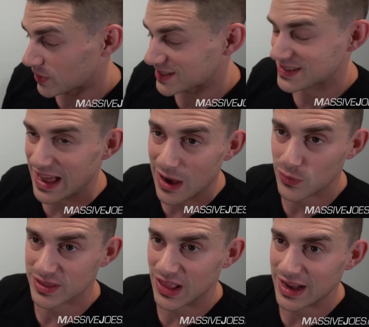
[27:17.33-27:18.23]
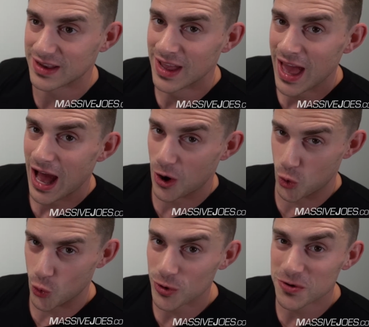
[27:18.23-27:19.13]
want to start with like a
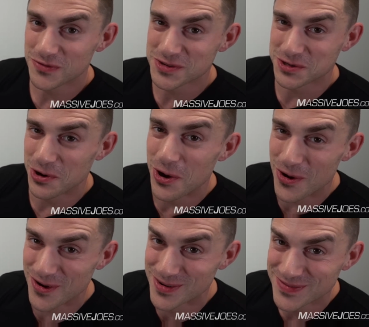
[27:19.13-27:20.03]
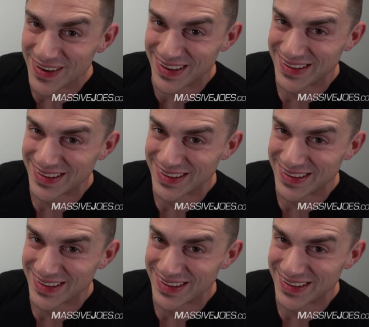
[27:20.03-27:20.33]
quarter of a scoop,